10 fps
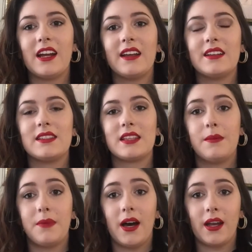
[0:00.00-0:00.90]
is a
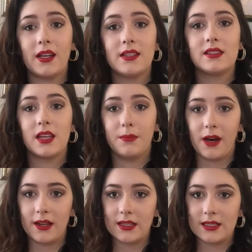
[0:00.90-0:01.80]

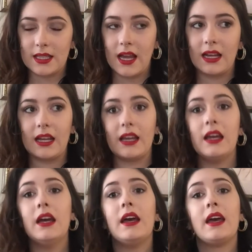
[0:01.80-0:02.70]
bodice lining,
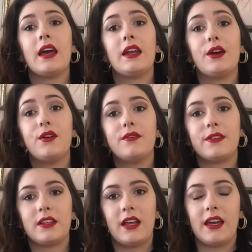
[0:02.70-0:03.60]
an
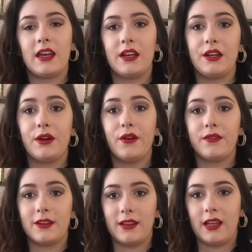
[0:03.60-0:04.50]
overlay, and an
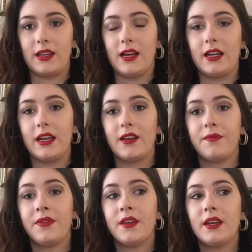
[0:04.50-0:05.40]
overlay lining.
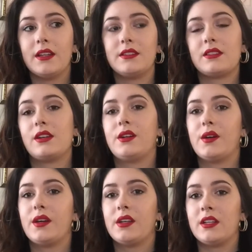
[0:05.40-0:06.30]
And
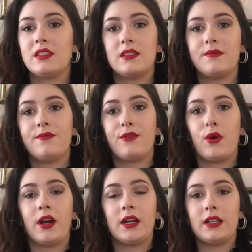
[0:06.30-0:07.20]
so it's
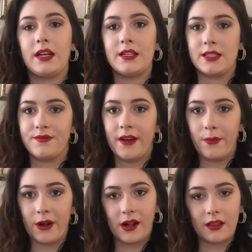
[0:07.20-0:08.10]
4 layers of
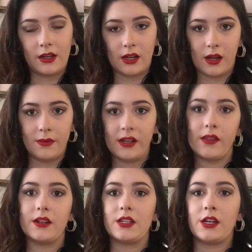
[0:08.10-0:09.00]
fabric that all come
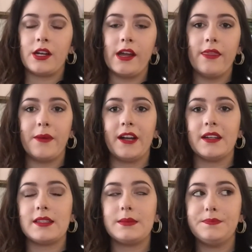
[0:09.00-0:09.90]
together to create the bodice,